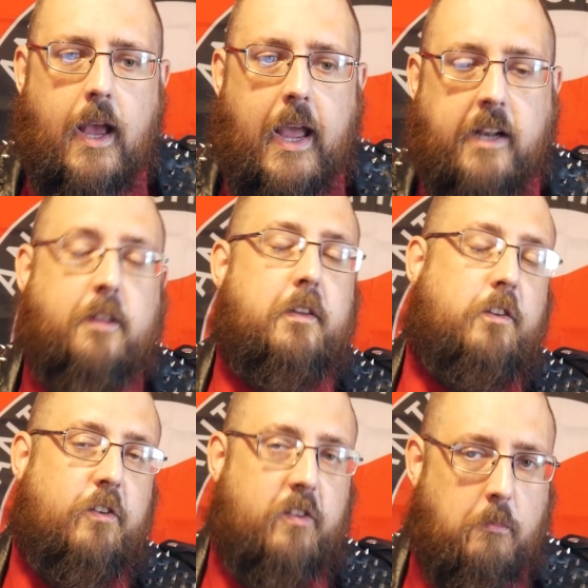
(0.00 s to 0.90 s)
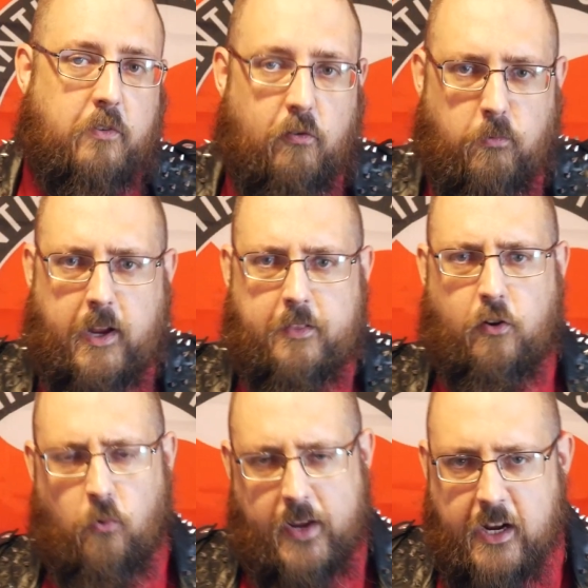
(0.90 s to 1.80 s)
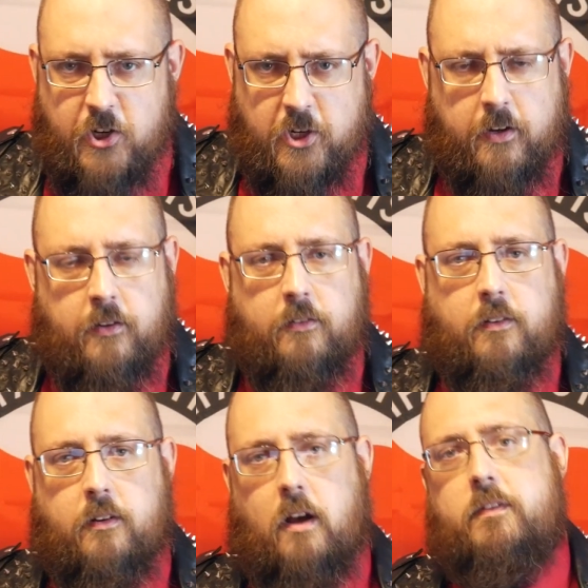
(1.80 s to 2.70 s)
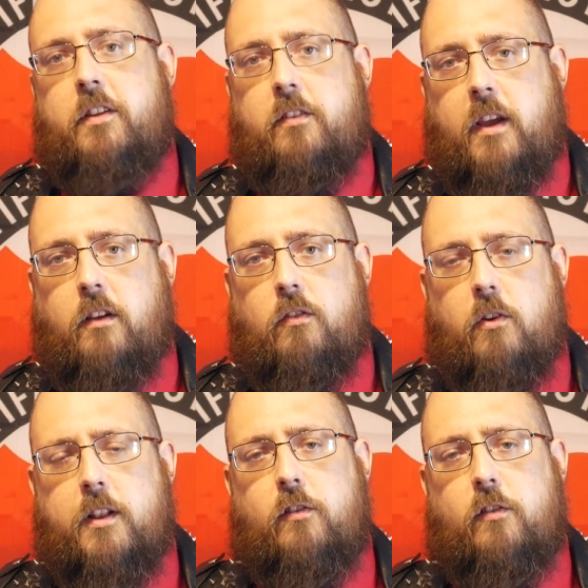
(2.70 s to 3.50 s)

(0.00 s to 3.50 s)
And I think to some degree, the creation of these things, or that